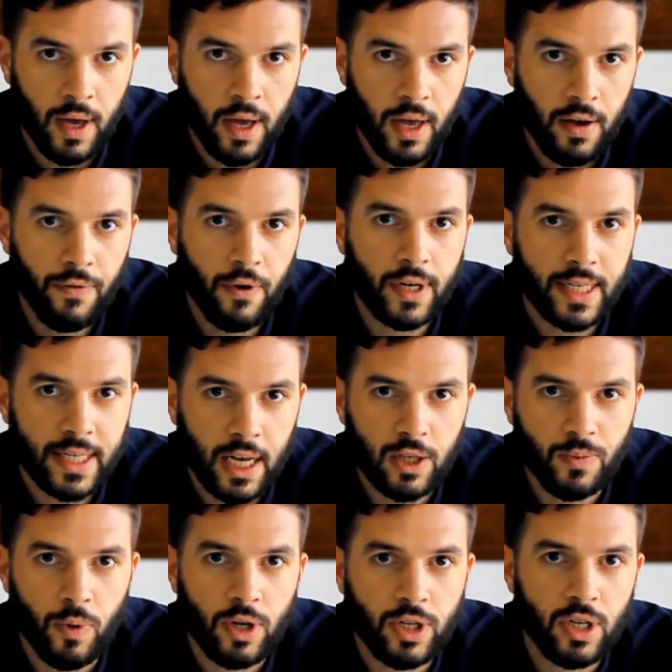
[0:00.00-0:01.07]
If you're a
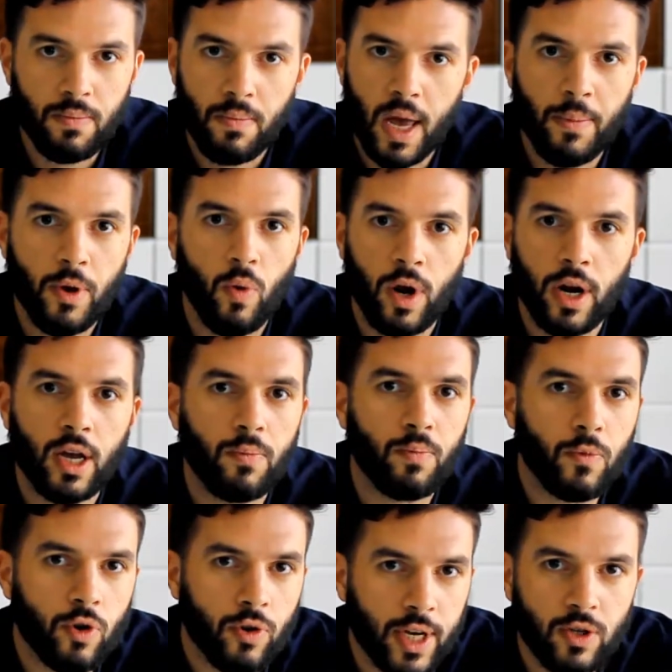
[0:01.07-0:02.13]
salesperson, maybe you want to
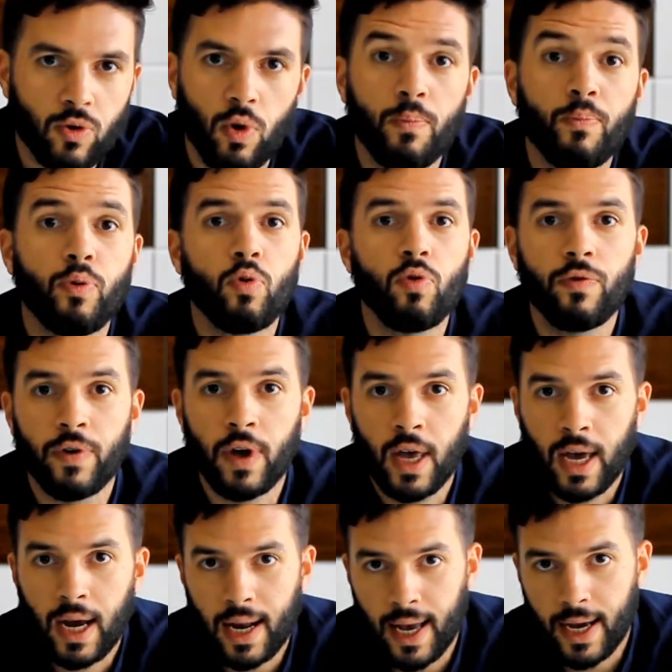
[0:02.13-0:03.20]
increase or improve
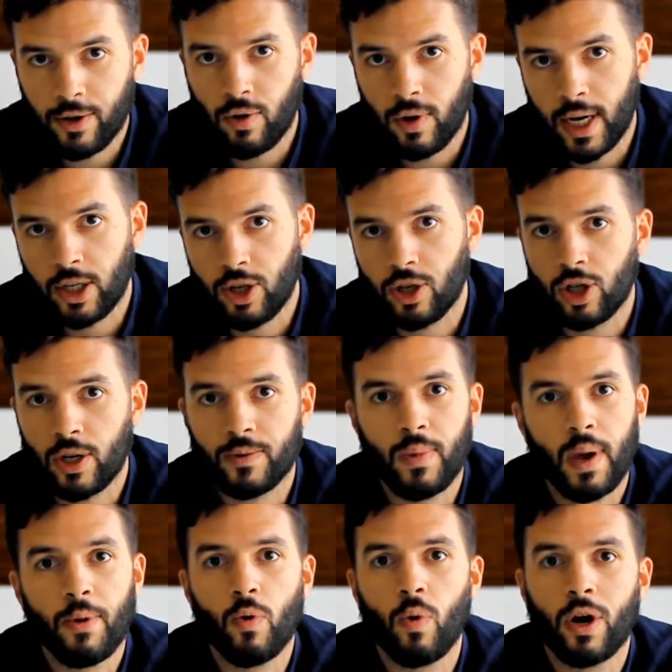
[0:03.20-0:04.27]
client relationships.
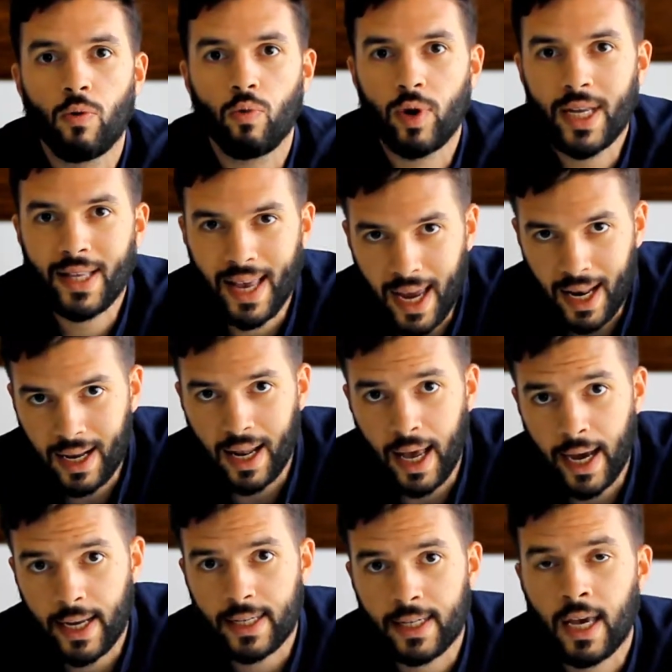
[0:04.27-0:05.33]
Maybe you want to retain
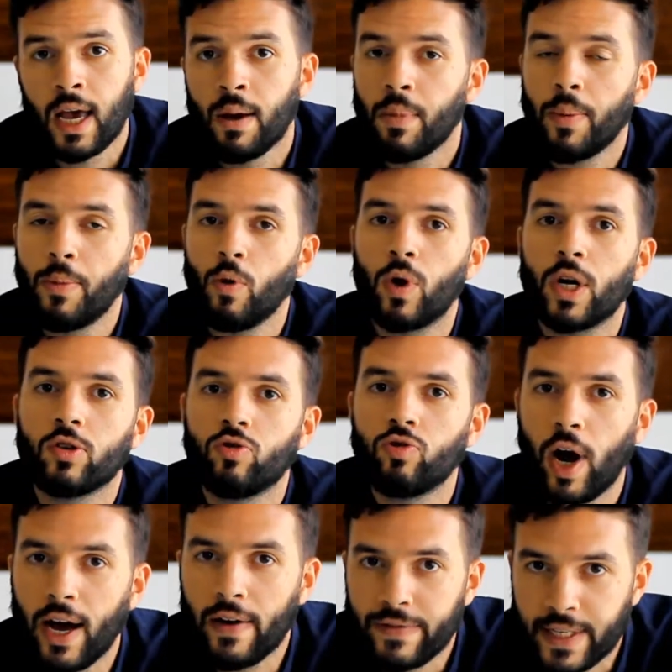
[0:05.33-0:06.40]
clients. Maybe you want to
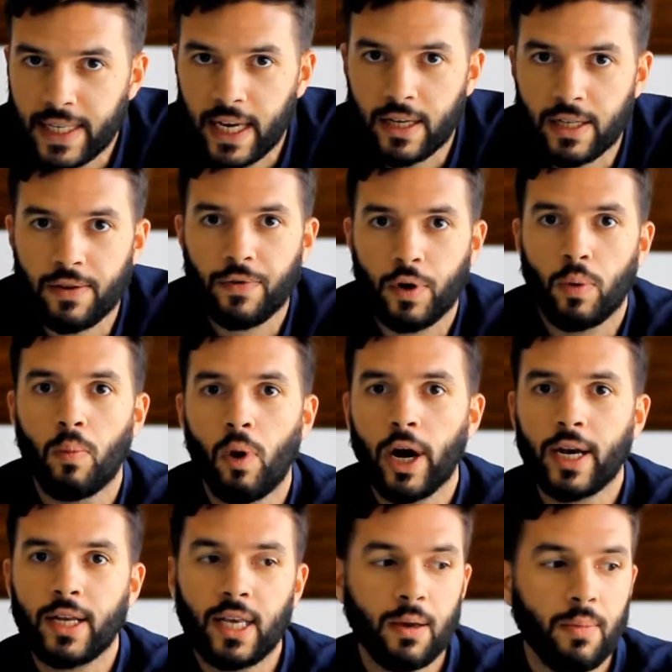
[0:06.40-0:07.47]
drive sales. If you're
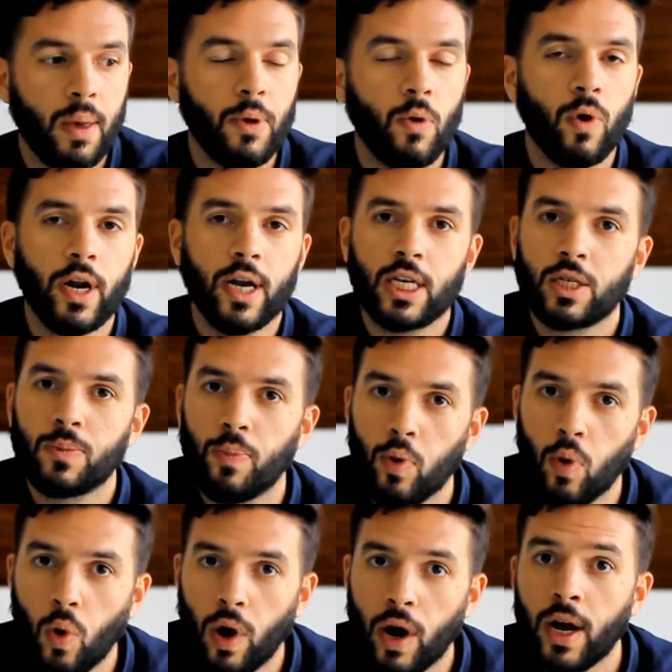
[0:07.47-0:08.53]
marketing, maybe you want to
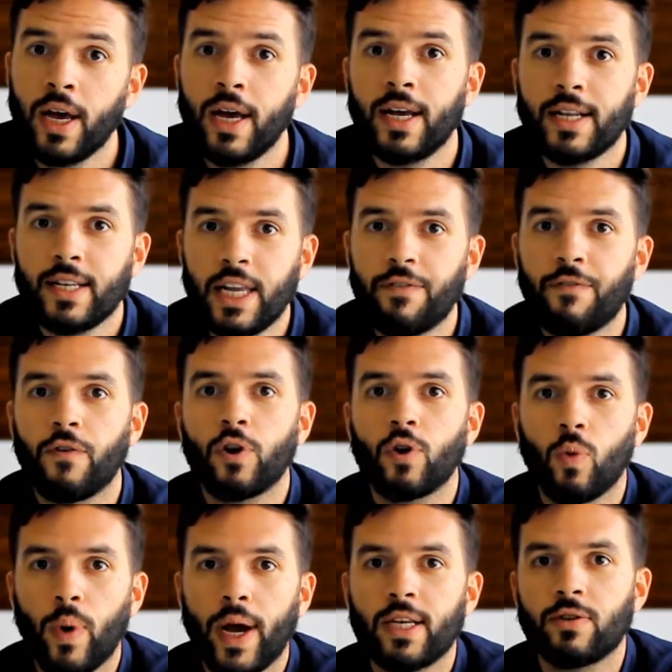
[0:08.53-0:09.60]
explore different
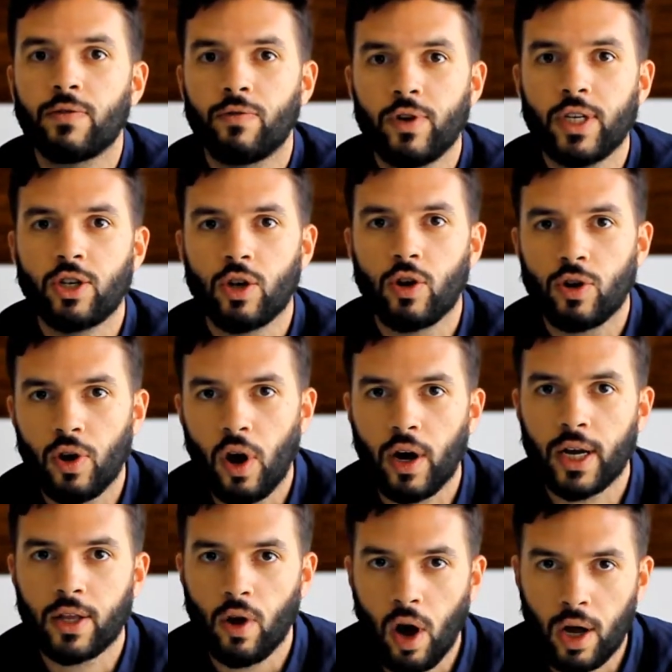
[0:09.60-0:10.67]
ways of reaching your
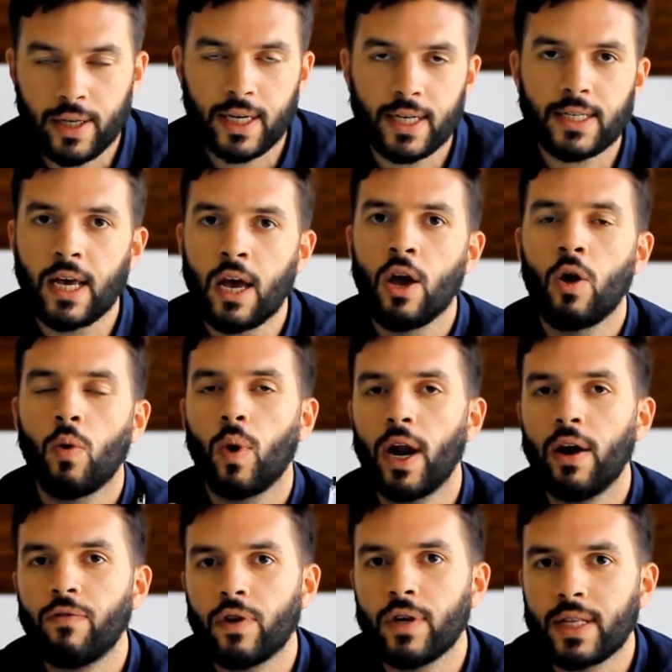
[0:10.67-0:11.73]
target audience.
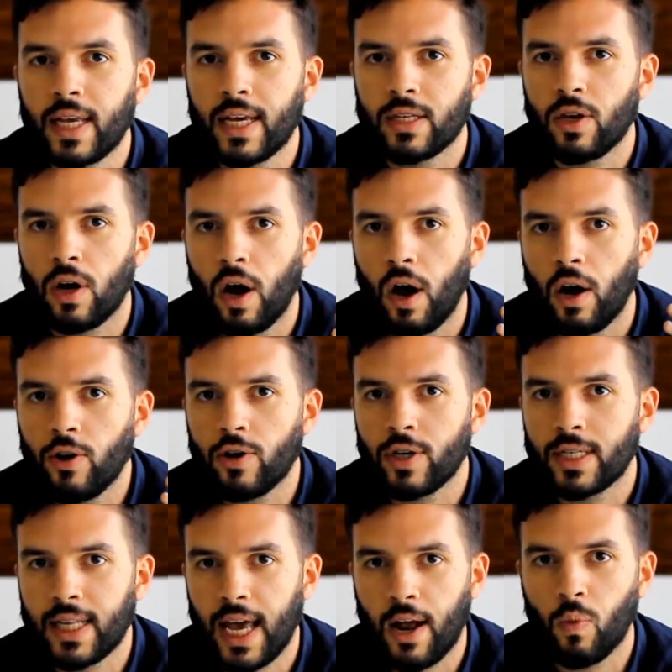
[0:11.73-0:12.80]
Whatever it is,
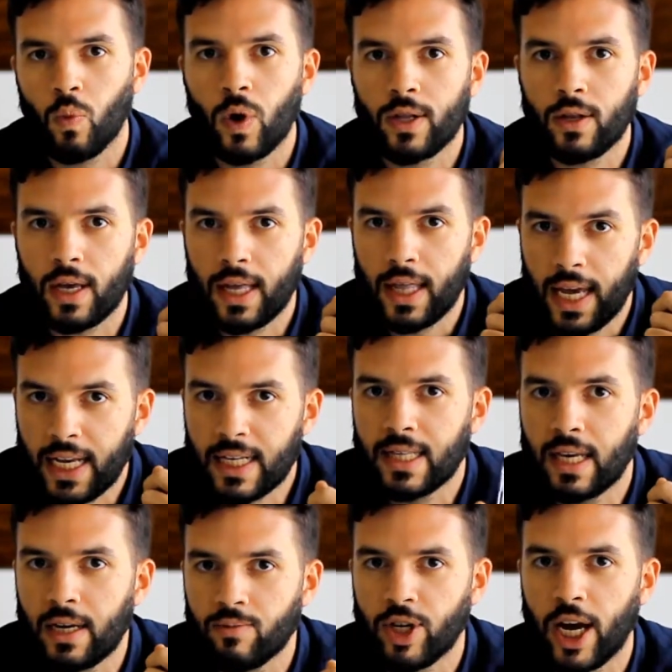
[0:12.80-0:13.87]
understand what is
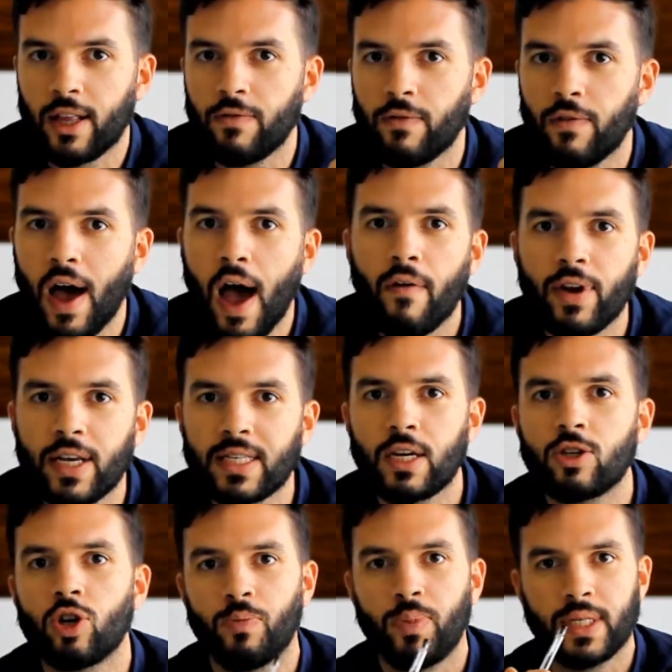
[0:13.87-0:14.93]
the objective of having
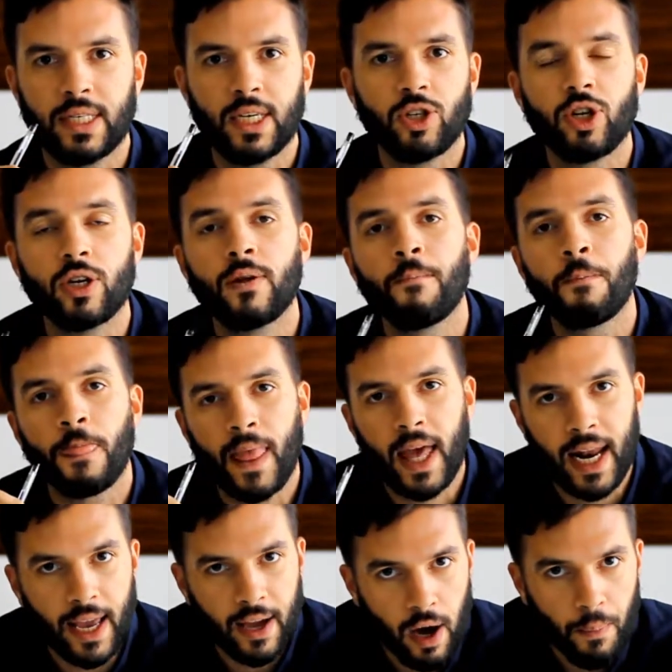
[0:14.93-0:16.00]
such a position in
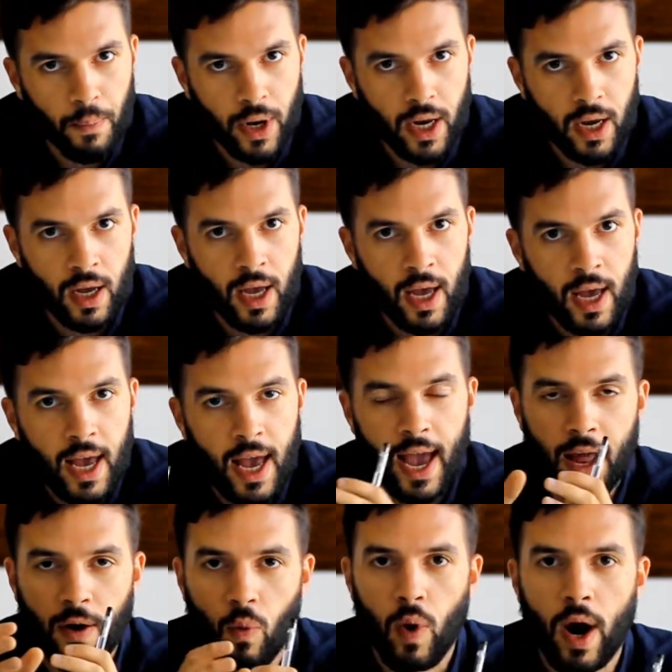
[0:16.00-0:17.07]
a company
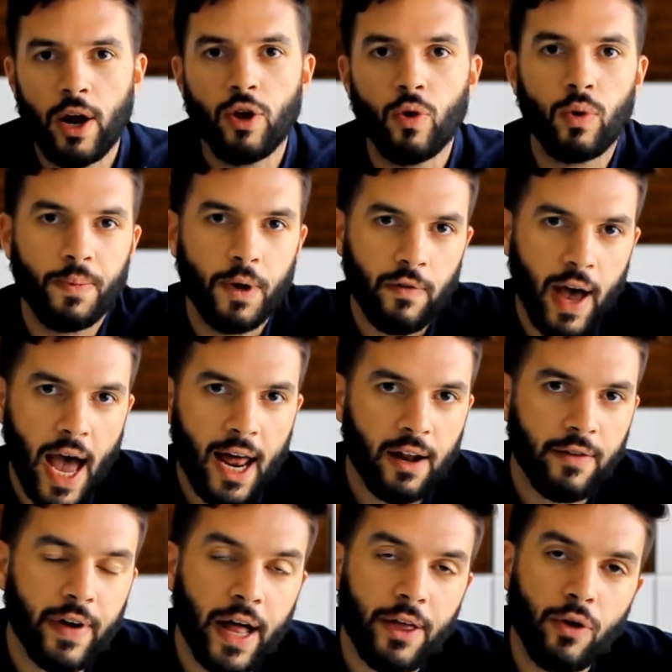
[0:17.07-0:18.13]
and where you would be of added
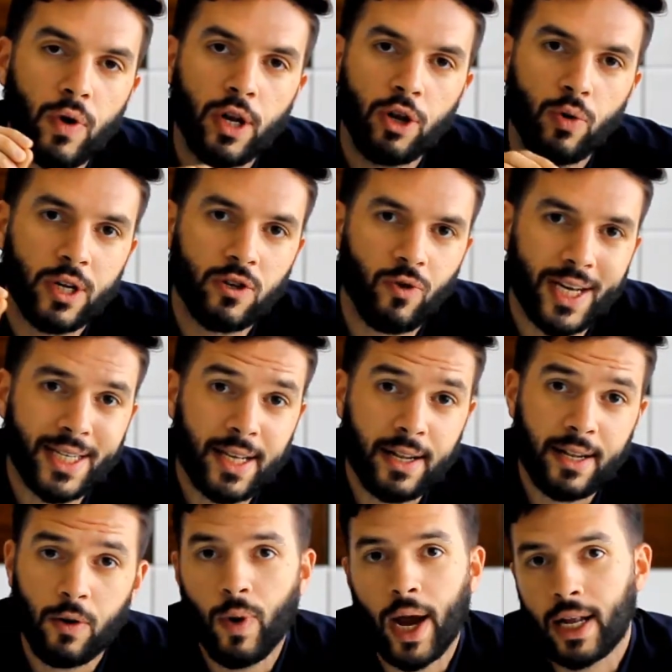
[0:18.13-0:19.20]
value, and you address that
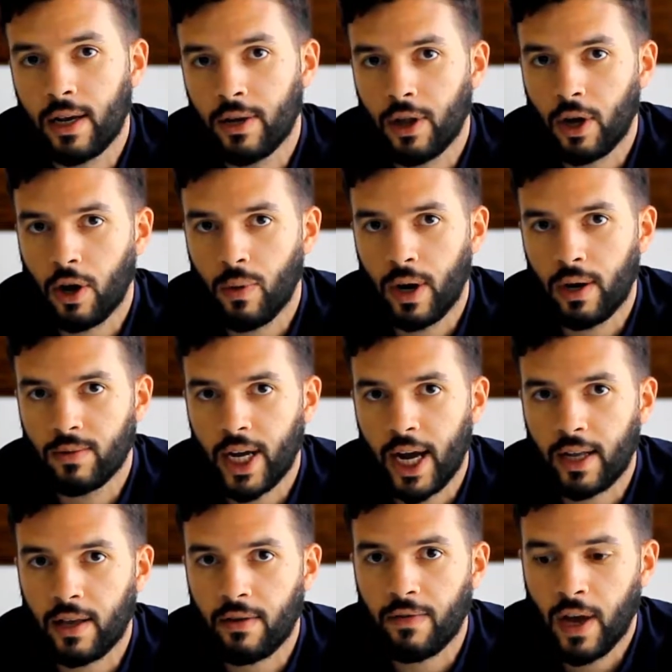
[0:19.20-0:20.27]
directly in the career
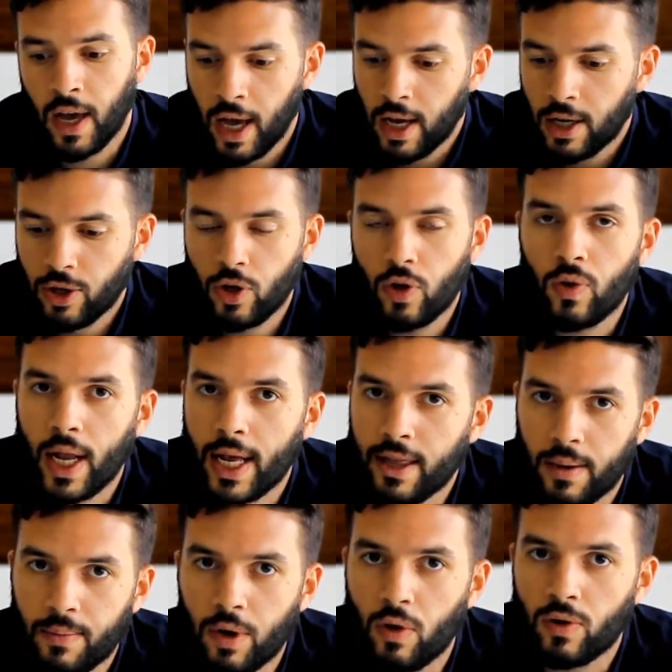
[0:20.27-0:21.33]
objective. So you let
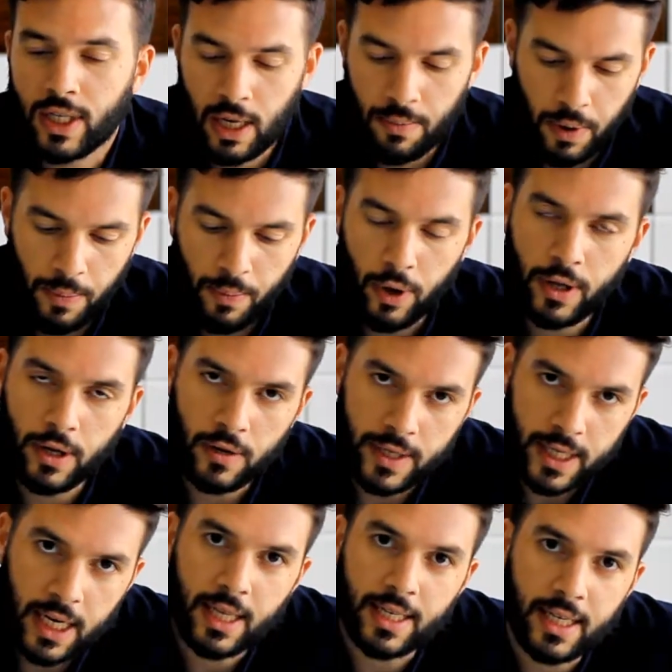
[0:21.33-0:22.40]
them know, simply put, and you'll
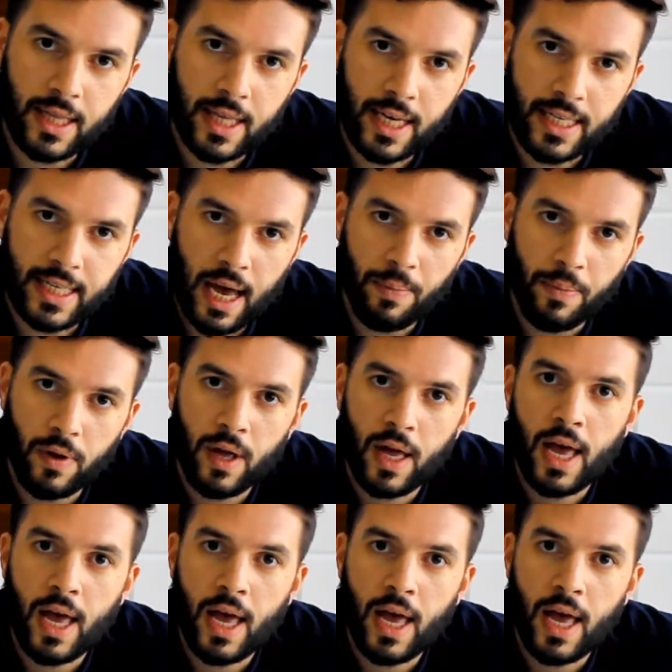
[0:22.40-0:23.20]
see this in the example,